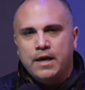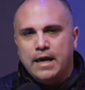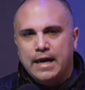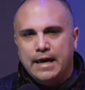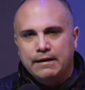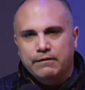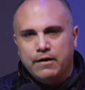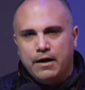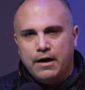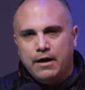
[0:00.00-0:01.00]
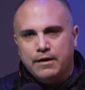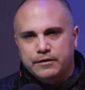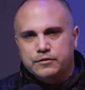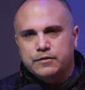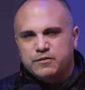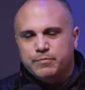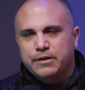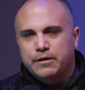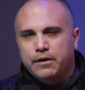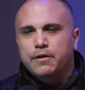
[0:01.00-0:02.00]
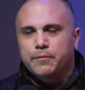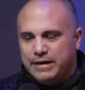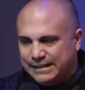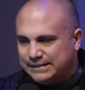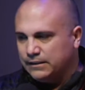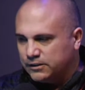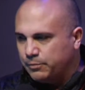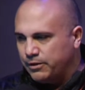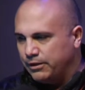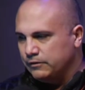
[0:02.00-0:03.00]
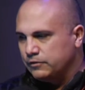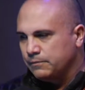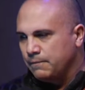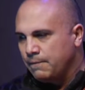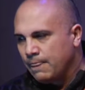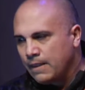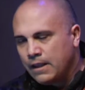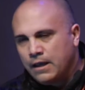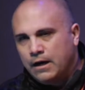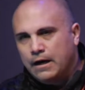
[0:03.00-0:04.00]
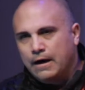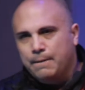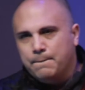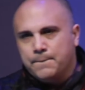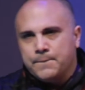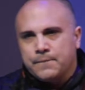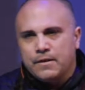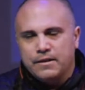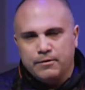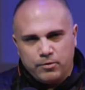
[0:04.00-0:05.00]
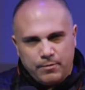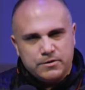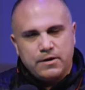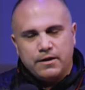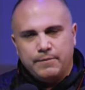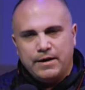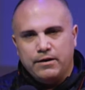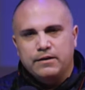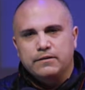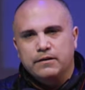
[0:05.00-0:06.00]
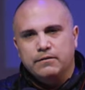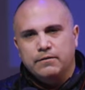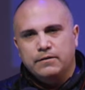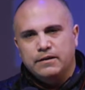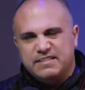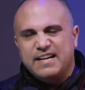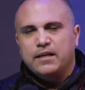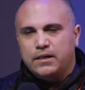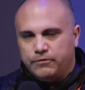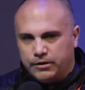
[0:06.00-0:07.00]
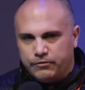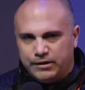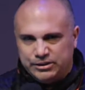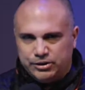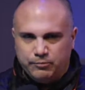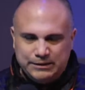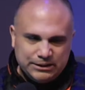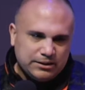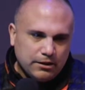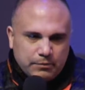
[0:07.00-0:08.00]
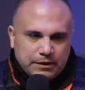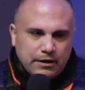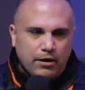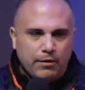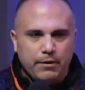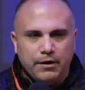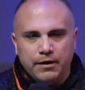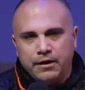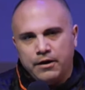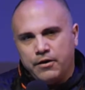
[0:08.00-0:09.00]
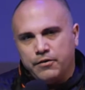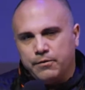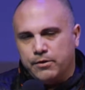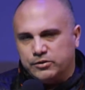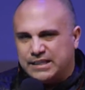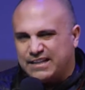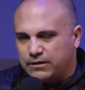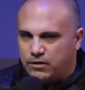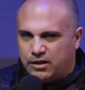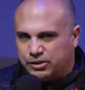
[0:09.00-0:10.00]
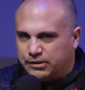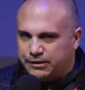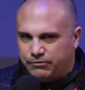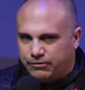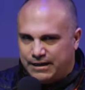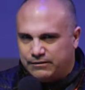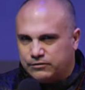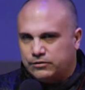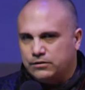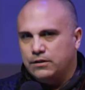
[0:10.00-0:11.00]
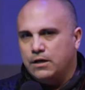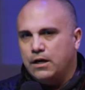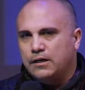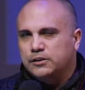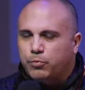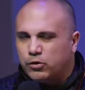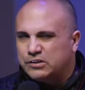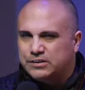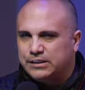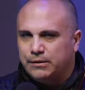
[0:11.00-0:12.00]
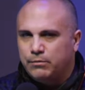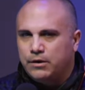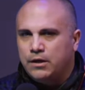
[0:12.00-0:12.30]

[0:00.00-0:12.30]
and it's been an amazing experience. And then I'm going to talk about a decade of innovation. We just didn't become the most technologically advanced sports team